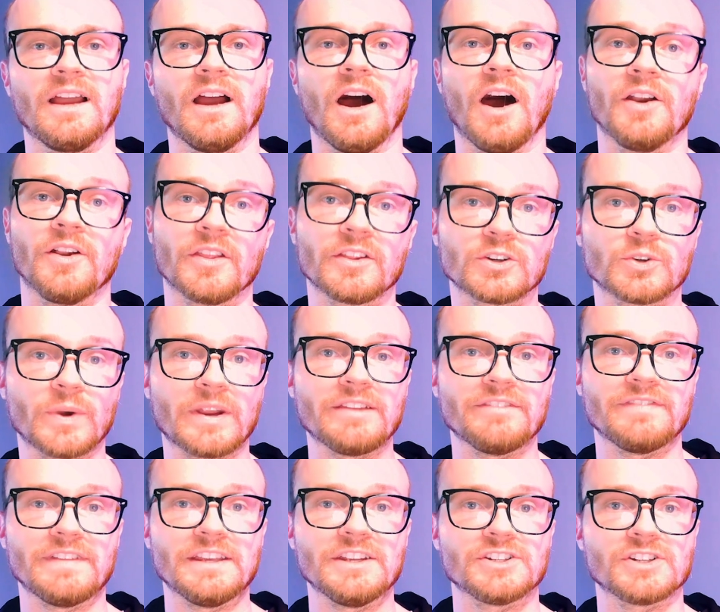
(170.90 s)
Another great
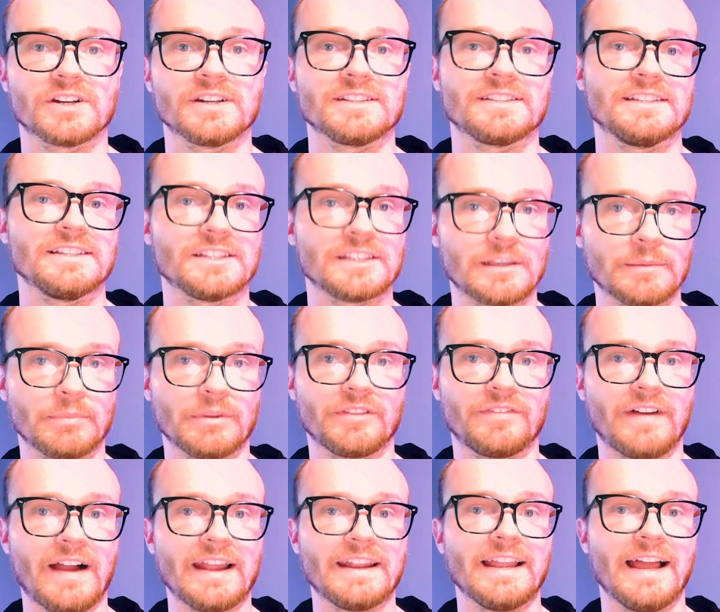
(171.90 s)
feature is the
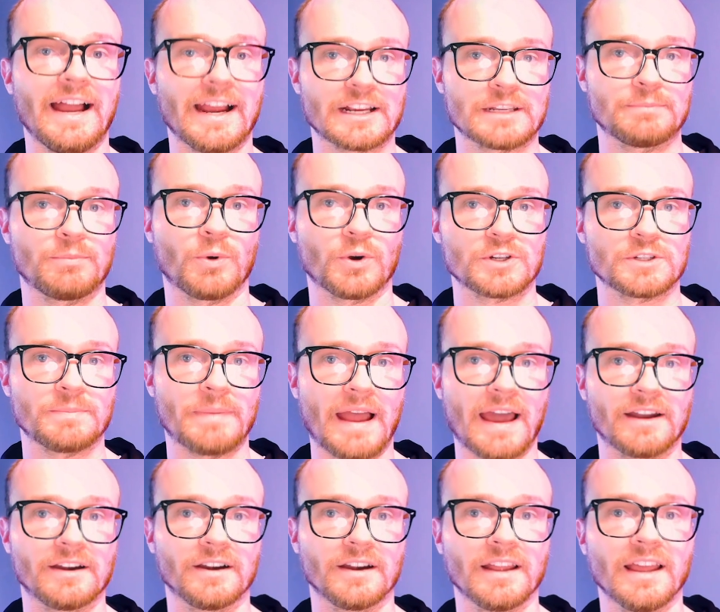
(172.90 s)
simplified exports
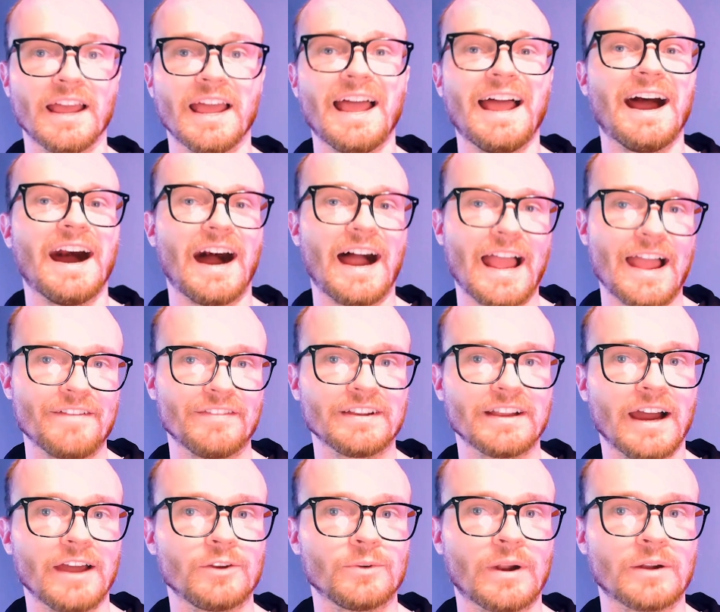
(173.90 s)
pattern. I haven't
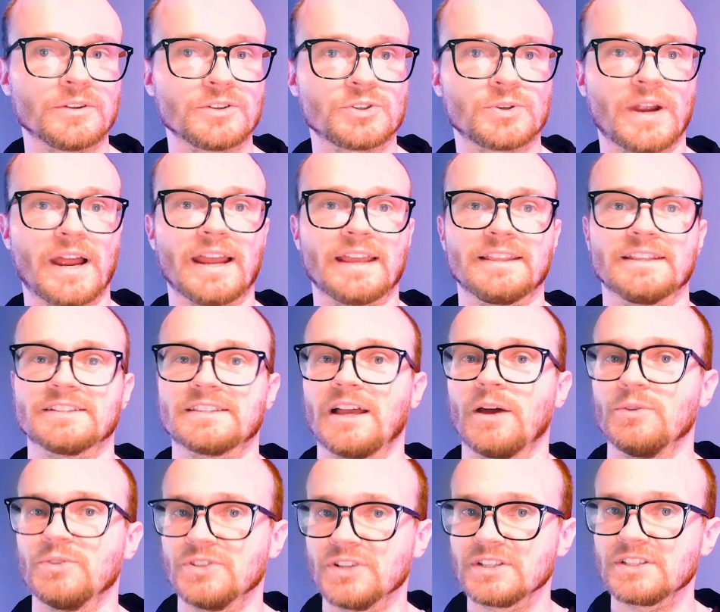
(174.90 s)
gotten around to trying this
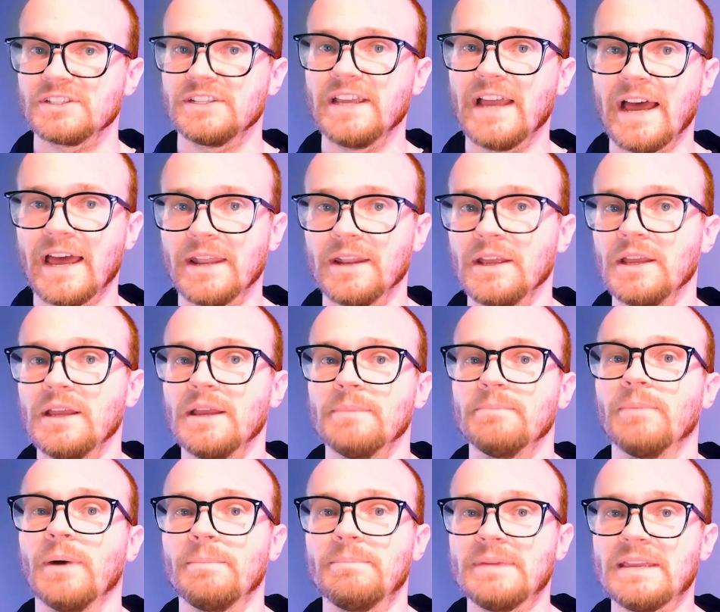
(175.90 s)
out just yet,
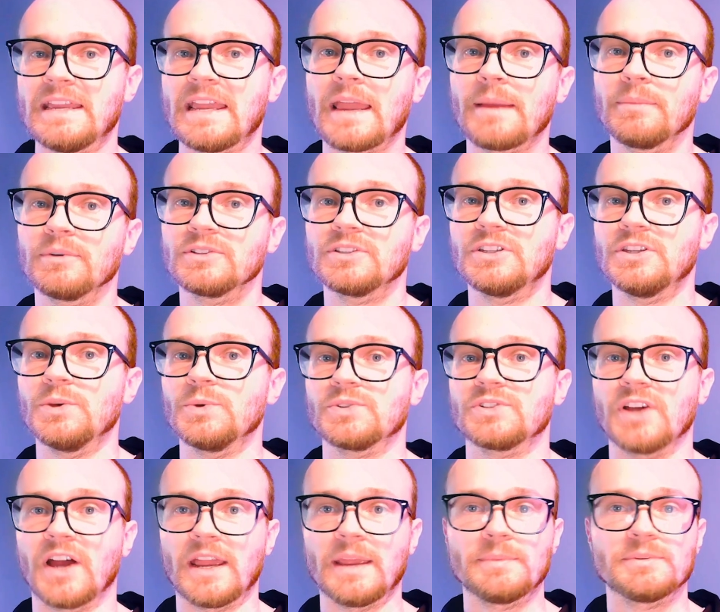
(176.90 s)
but being able to use
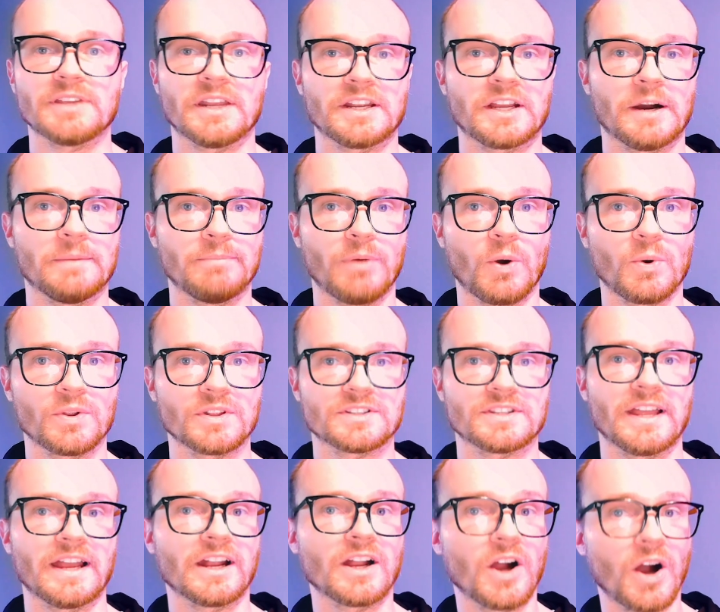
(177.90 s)
types and components
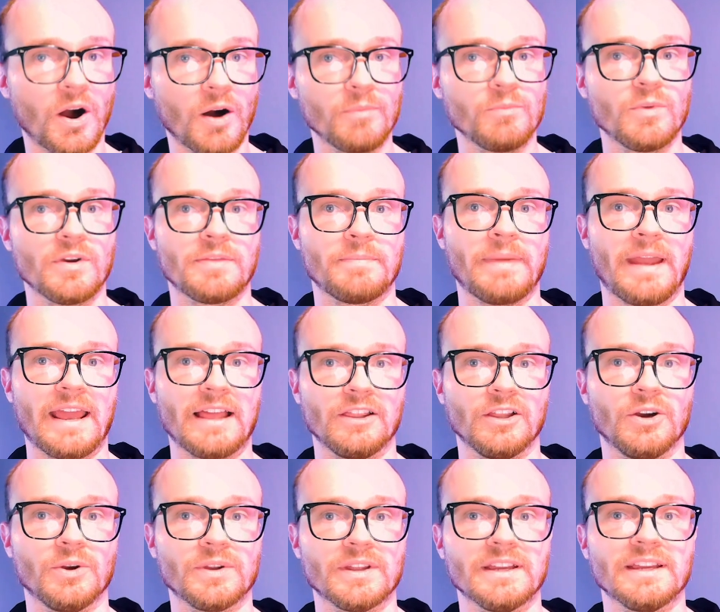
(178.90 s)
that come with
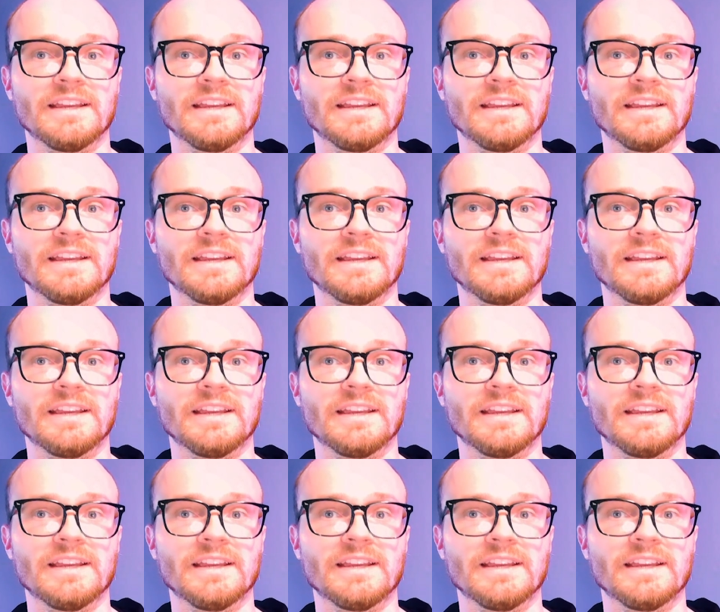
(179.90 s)
Payload